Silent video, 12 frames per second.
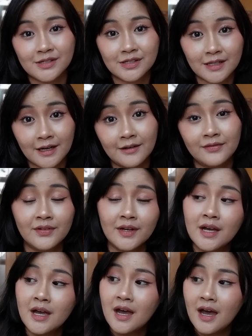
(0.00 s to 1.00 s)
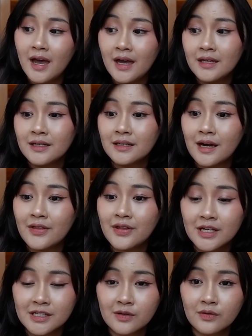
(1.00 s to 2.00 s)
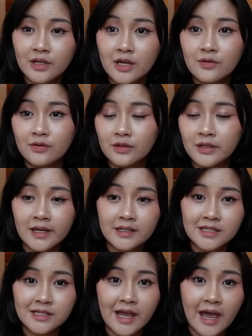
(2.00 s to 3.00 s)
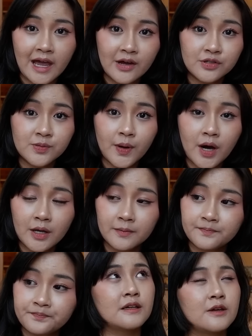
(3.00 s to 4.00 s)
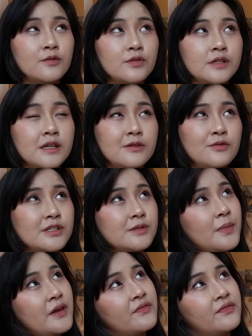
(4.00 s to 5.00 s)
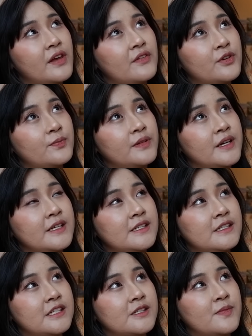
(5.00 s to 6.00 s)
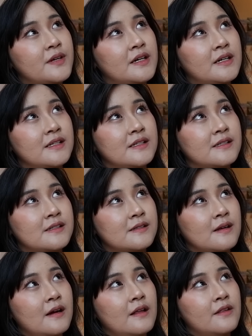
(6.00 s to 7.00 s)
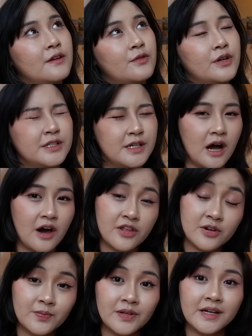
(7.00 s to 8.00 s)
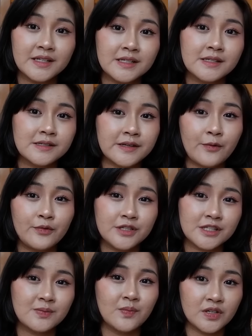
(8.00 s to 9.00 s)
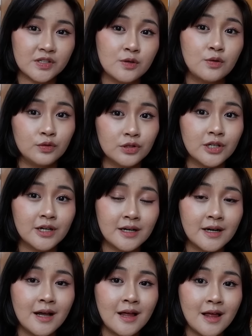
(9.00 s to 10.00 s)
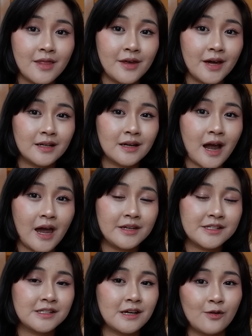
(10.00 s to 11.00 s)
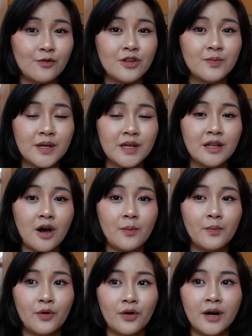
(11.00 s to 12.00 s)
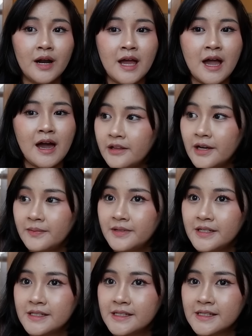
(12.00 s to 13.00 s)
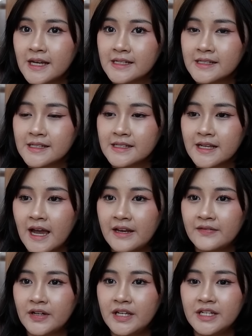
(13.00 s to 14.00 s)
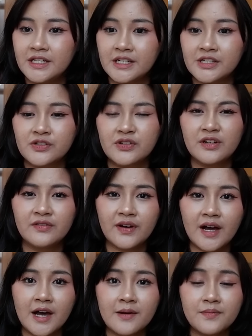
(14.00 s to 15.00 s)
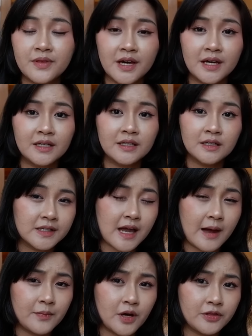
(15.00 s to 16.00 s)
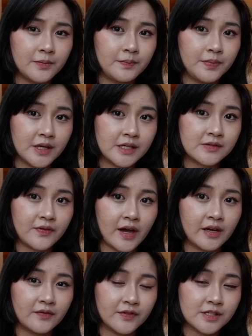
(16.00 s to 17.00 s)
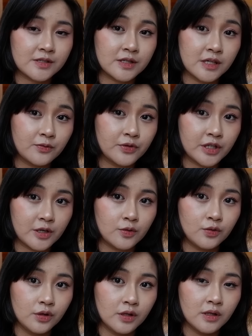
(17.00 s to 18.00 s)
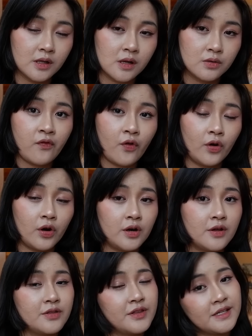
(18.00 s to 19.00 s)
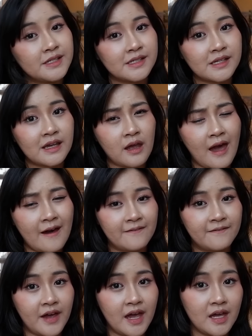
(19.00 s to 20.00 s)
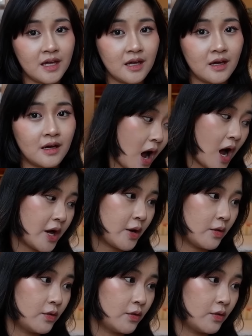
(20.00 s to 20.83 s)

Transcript: and stuff. And I think it's a really cool, like, just hangout spot. It, was it wasn't my favorite place just because there were other places that were just much cooler that kind of stuck with me a lot more and that place just has this kind of industrial vibe that i'm not the biggest fan of it's still really cool for this cafe i